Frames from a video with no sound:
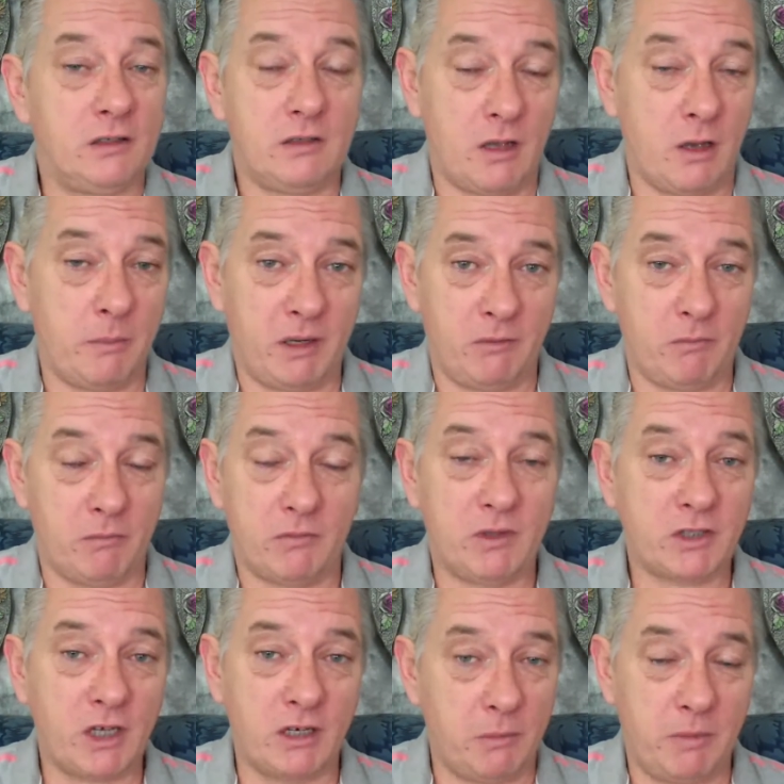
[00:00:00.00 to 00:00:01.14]
I mean, there's
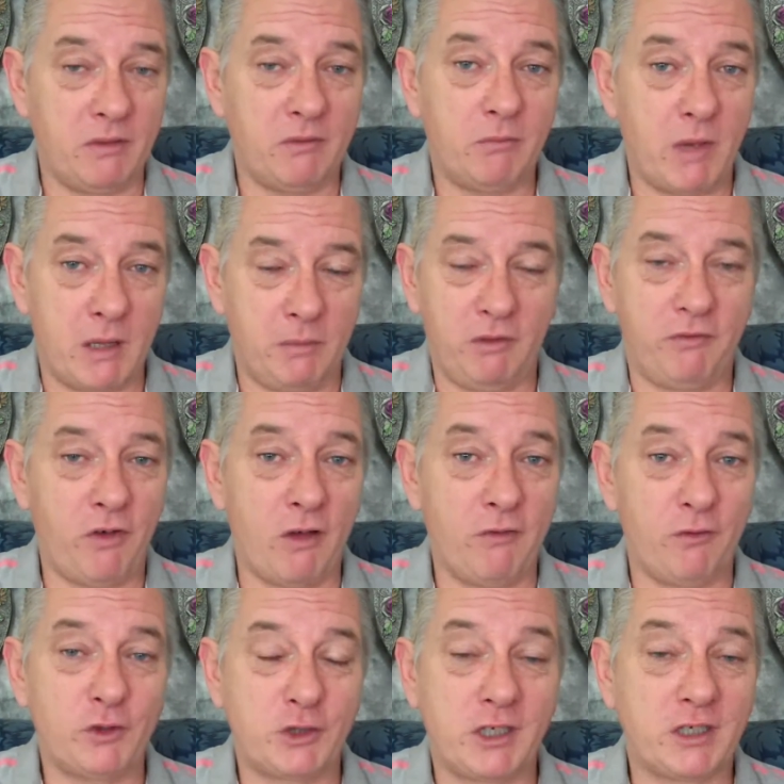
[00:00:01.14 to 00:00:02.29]
only been maybe 5
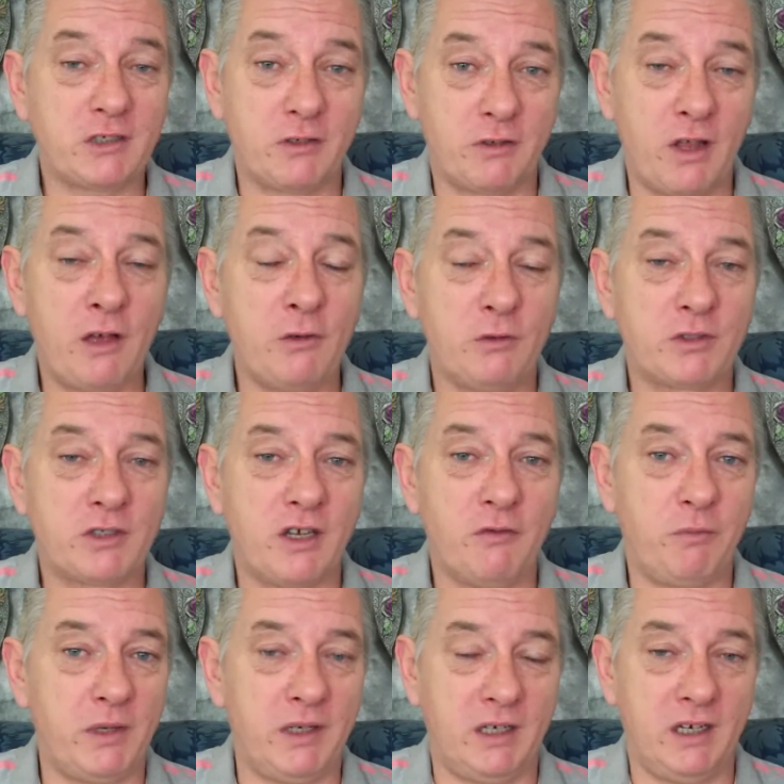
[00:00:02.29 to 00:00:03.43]
or 6 of those that have
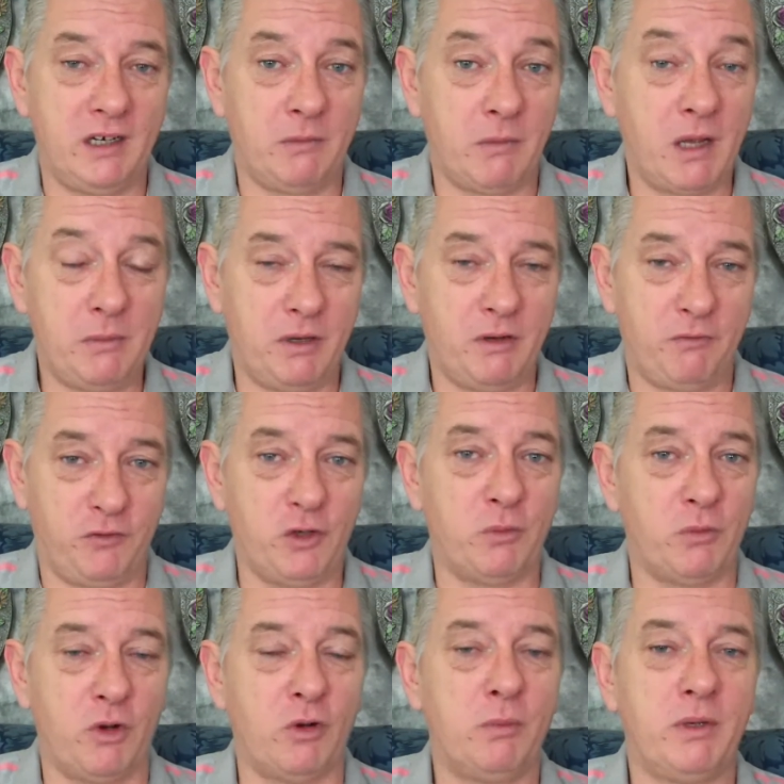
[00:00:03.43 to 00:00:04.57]
been here. Maybe a few
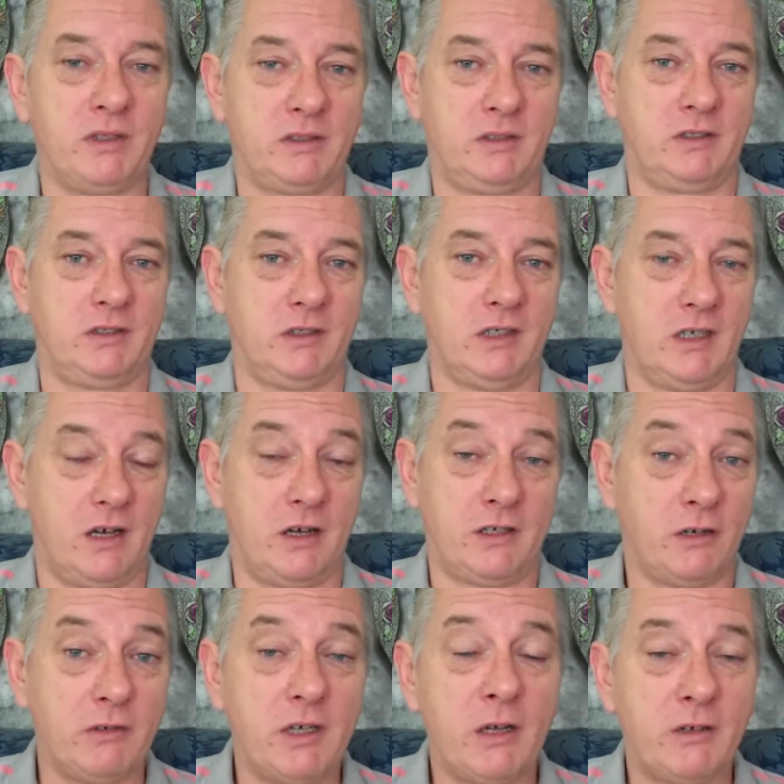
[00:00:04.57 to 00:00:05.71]
more, but I
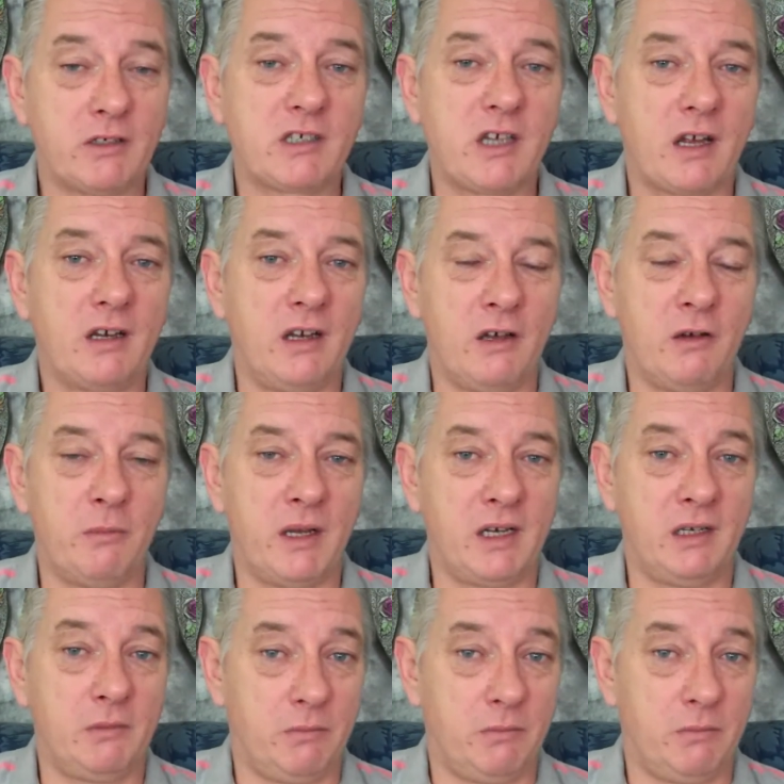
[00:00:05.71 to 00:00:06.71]
don't know exactly how many.